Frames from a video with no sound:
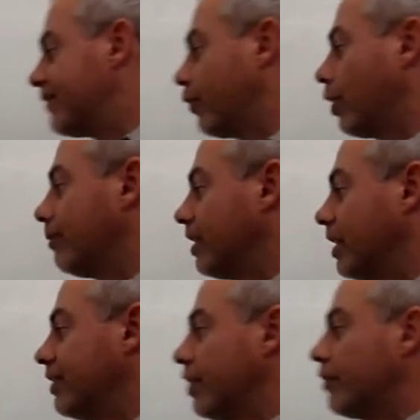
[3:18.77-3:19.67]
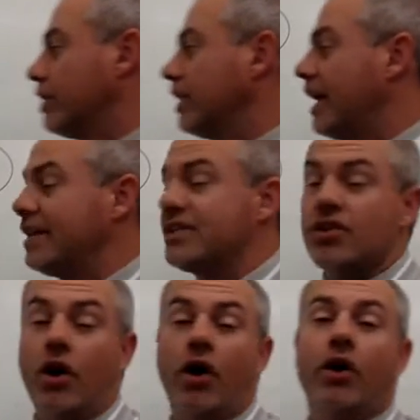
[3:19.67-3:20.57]
formula that relates
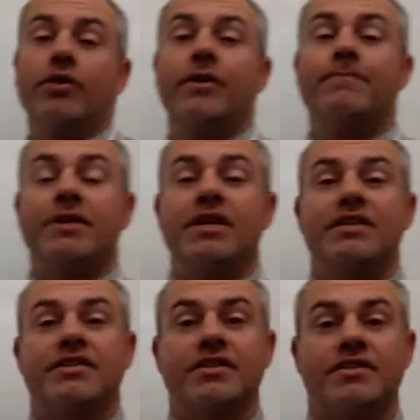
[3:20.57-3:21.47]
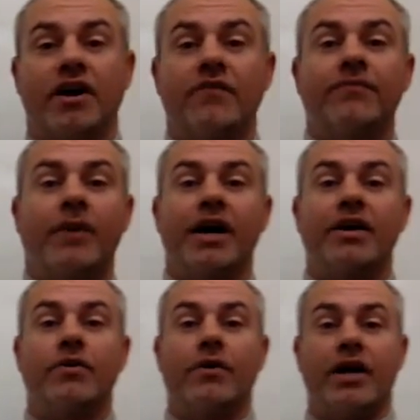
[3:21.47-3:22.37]
all the pieces of my
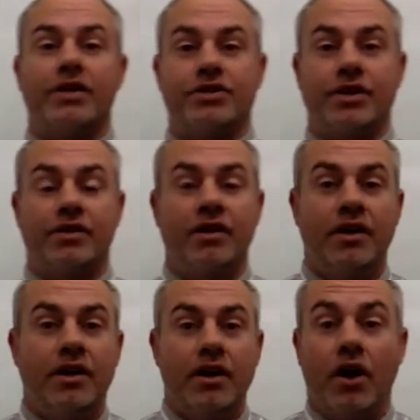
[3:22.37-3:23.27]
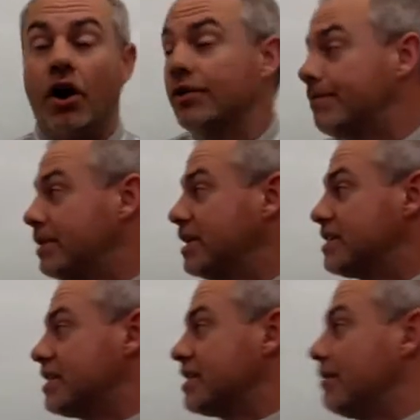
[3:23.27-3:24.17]
equation, all the
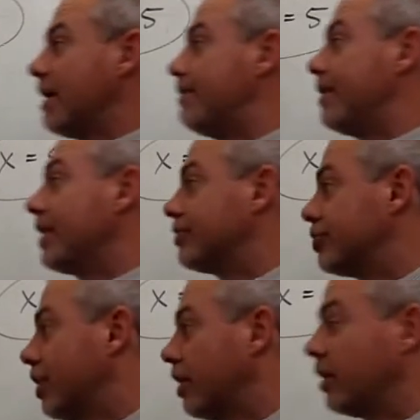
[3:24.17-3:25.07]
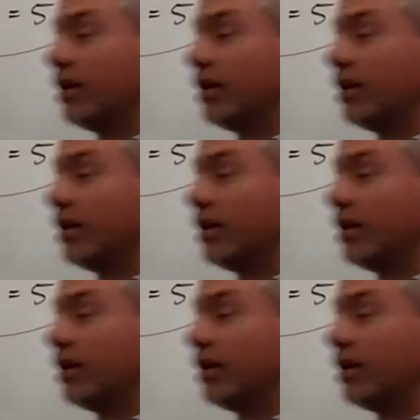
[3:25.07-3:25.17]
pieces in my picture